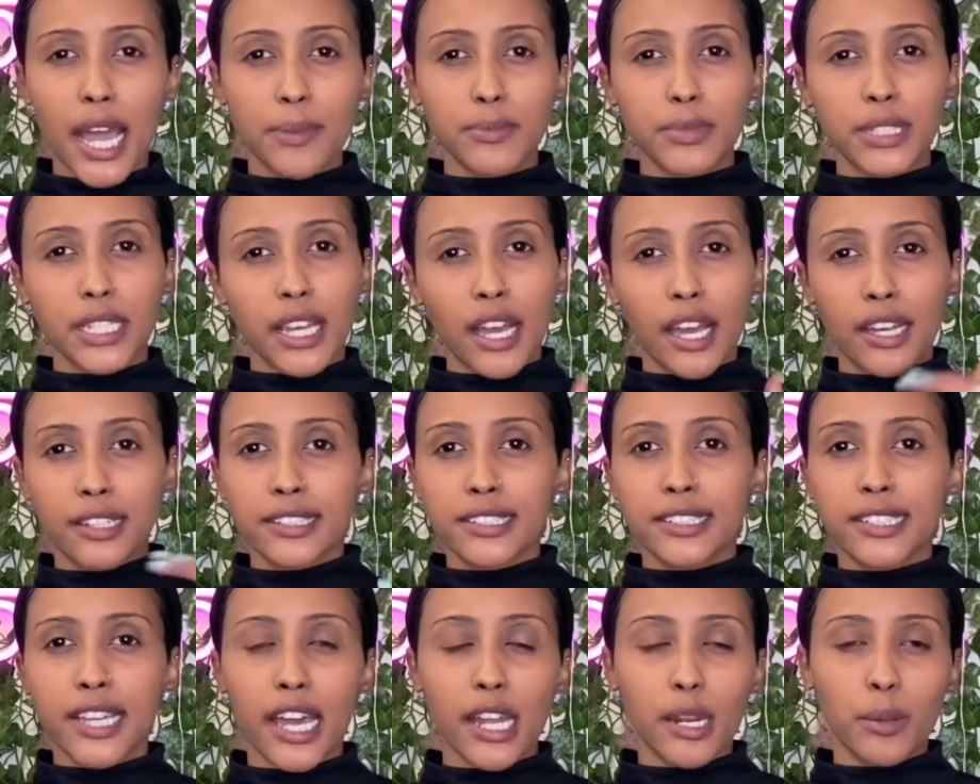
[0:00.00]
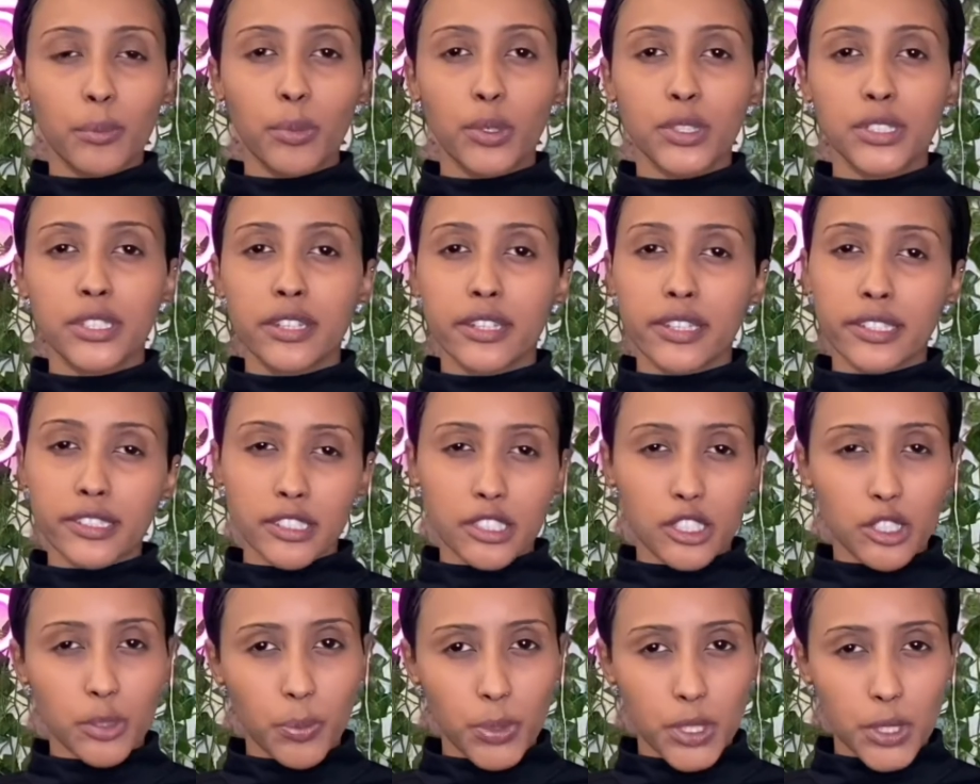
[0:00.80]
it kind of, this kind of puts things
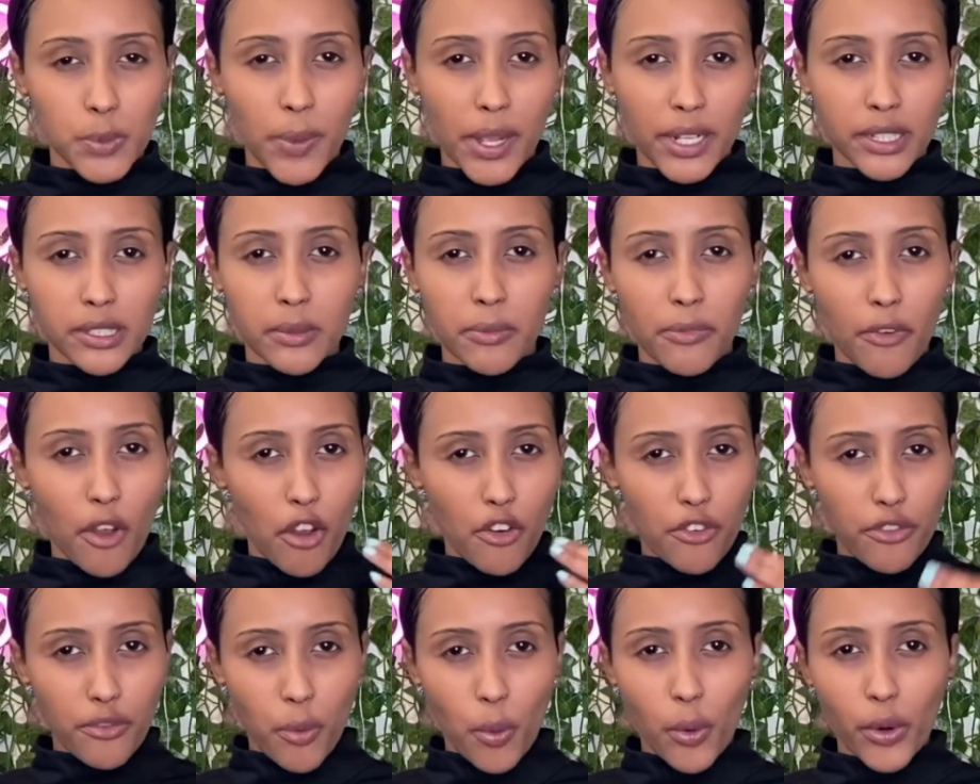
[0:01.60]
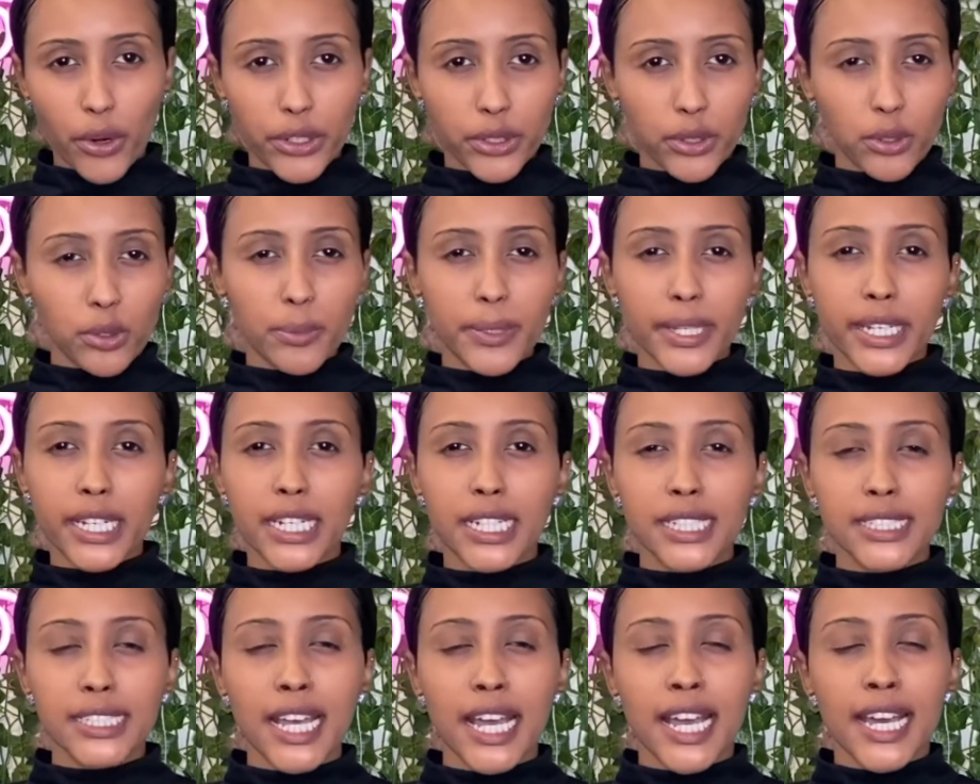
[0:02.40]
into perspective for you because
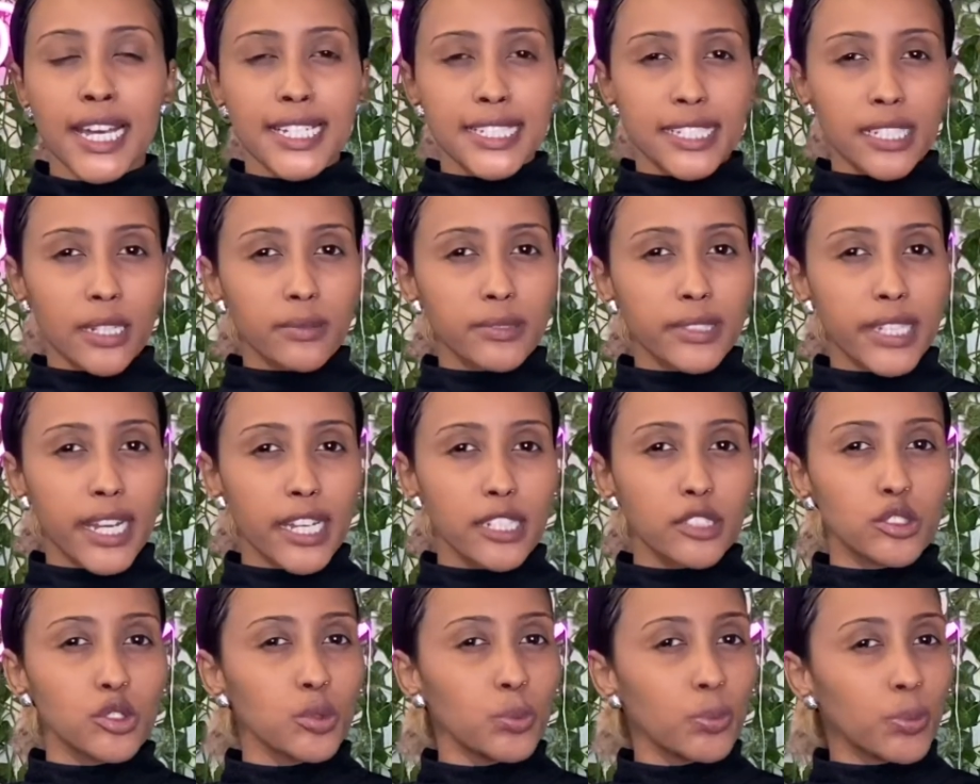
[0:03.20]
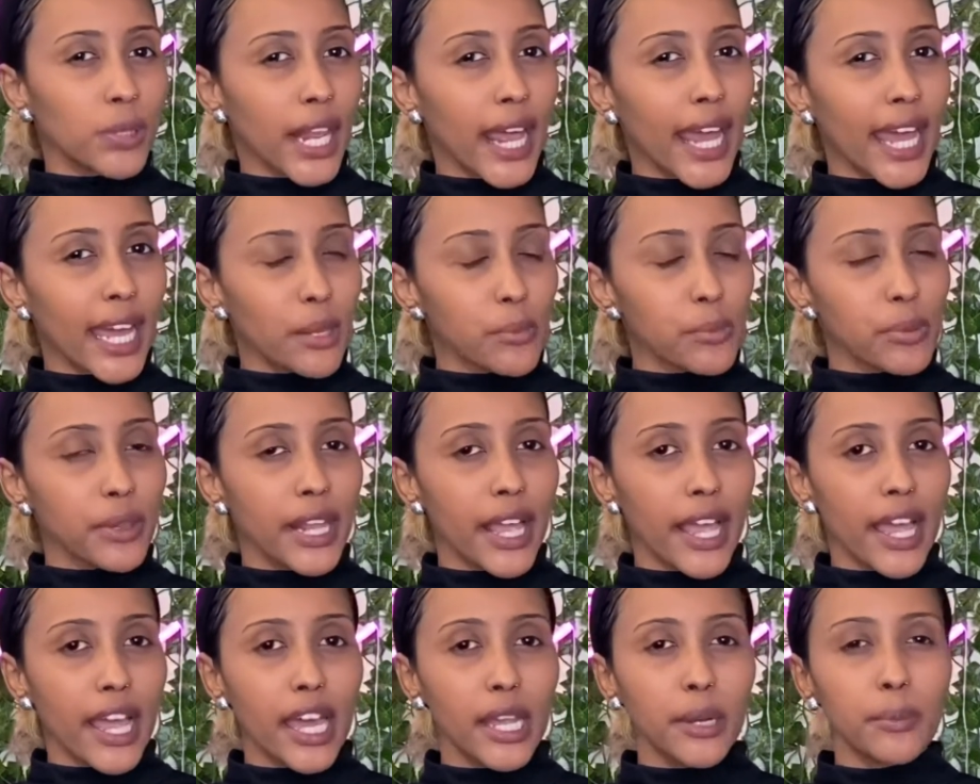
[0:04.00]
sometimes you plan,
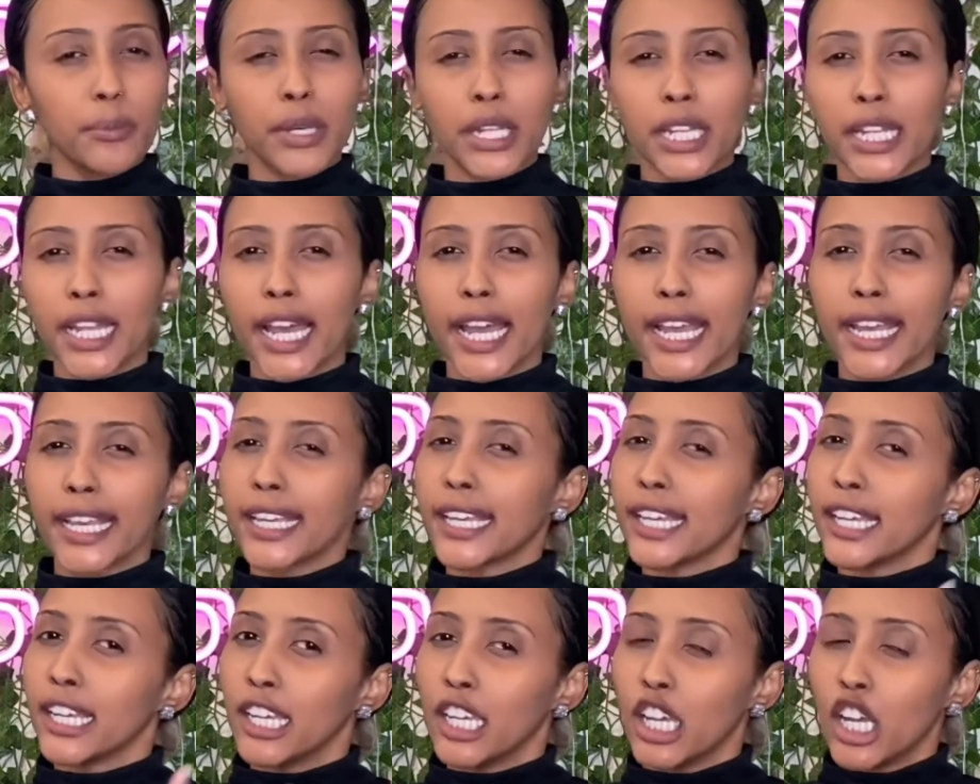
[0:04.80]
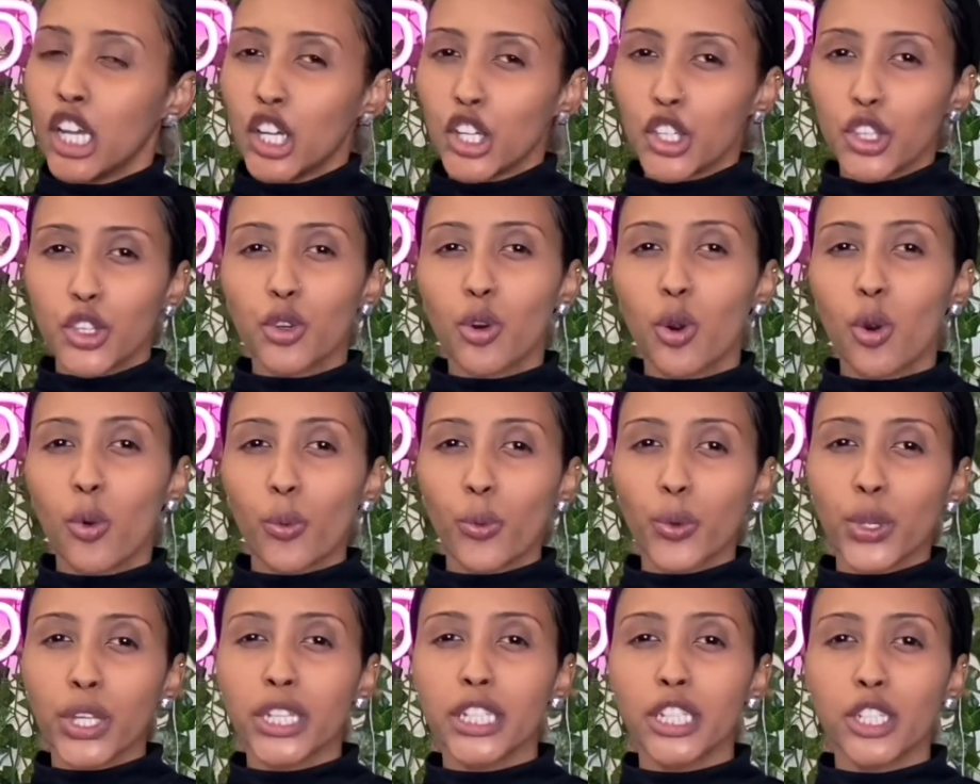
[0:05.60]
plan, but like you don't
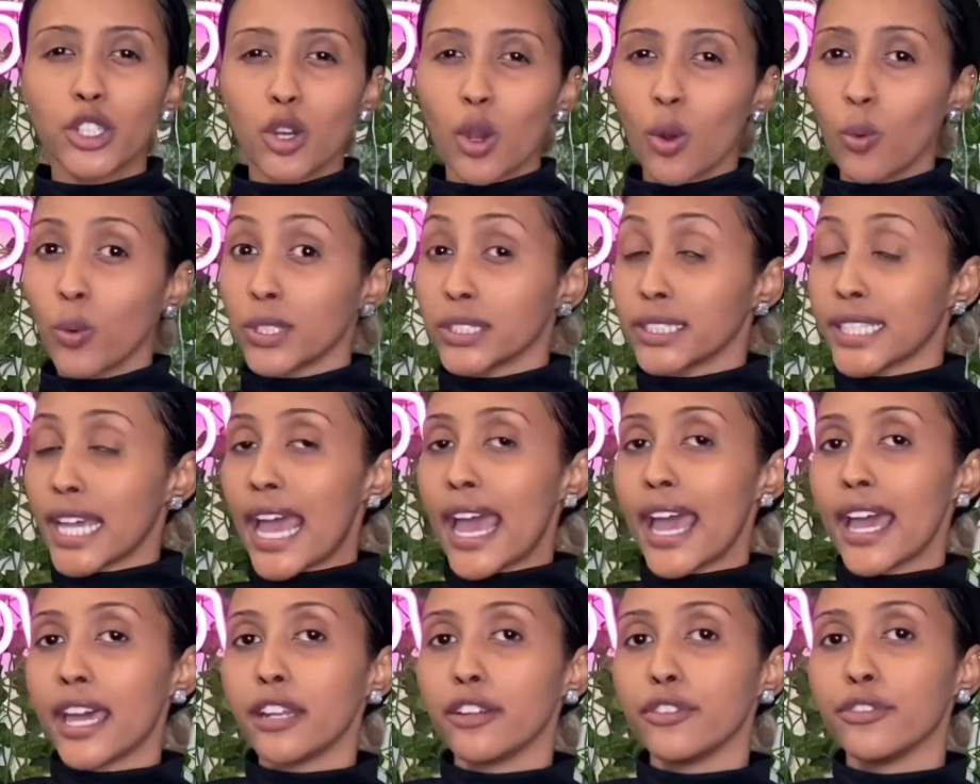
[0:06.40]
really know what's ahead of